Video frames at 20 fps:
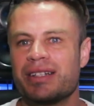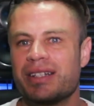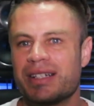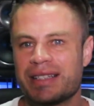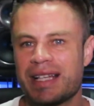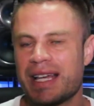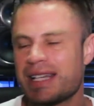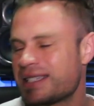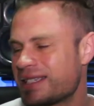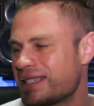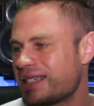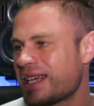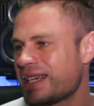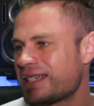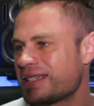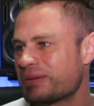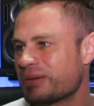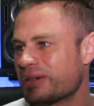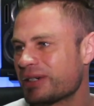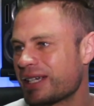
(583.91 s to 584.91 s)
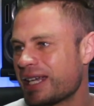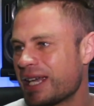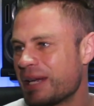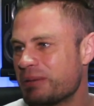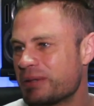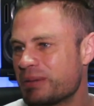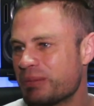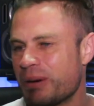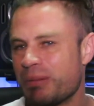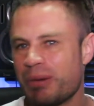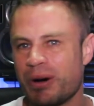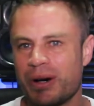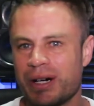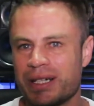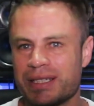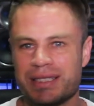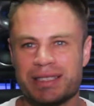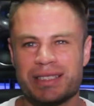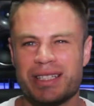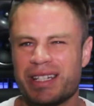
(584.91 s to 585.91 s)
Like that's what keeps my
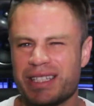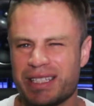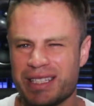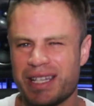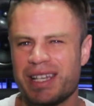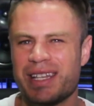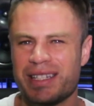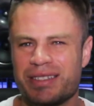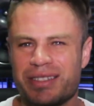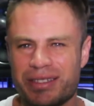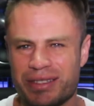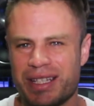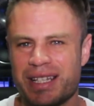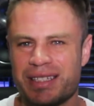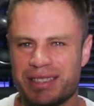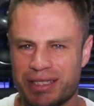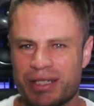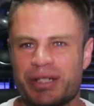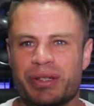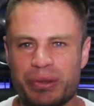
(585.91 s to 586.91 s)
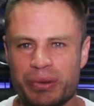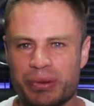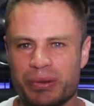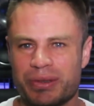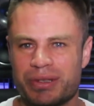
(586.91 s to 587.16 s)
mind is going, yeah dude, that's cool.